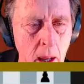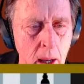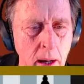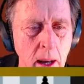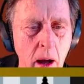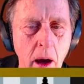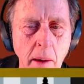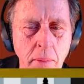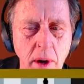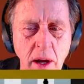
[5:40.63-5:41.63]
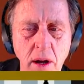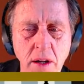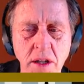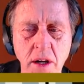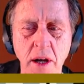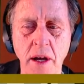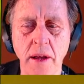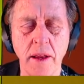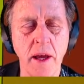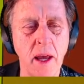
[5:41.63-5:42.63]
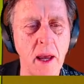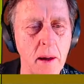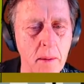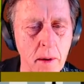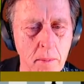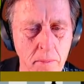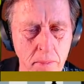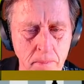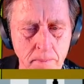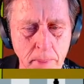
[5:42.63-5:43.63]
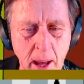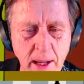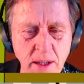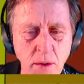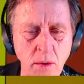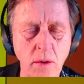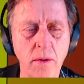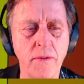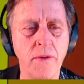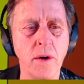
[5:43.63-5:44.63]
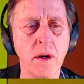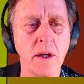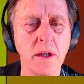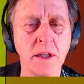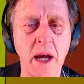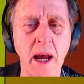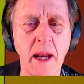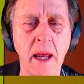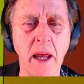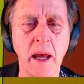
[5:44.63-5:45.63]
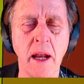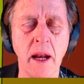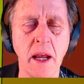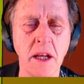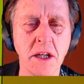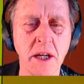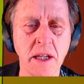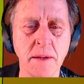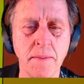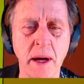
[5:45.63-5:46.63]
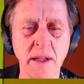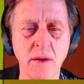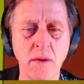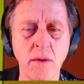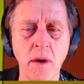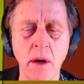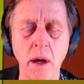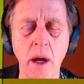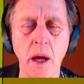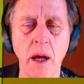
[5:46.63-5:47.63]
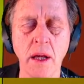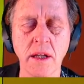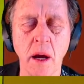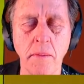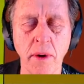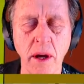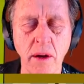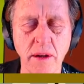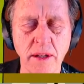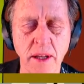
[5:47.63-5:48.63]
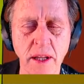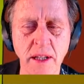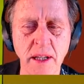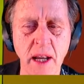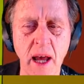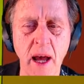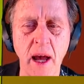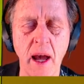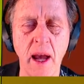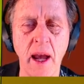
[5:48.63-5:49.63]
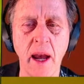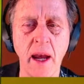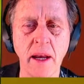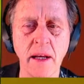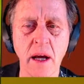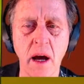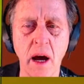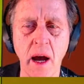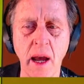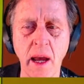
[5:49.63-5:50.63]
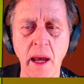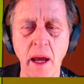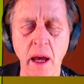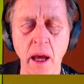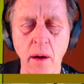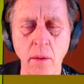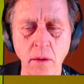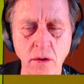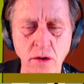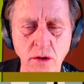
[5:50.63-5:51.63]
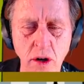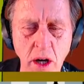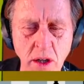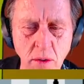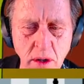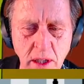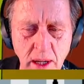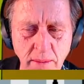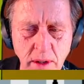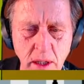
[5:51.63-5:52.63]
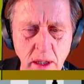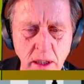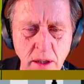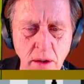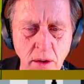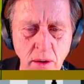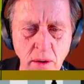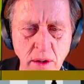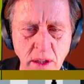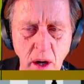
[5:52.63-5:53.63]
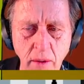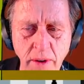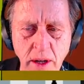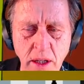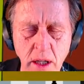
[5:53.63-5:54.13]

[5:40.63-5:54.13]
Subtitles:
Now I bring you to the puzzle for daily lead chess puzzle. So I bring you to this now, and I will try to attempt to solve it.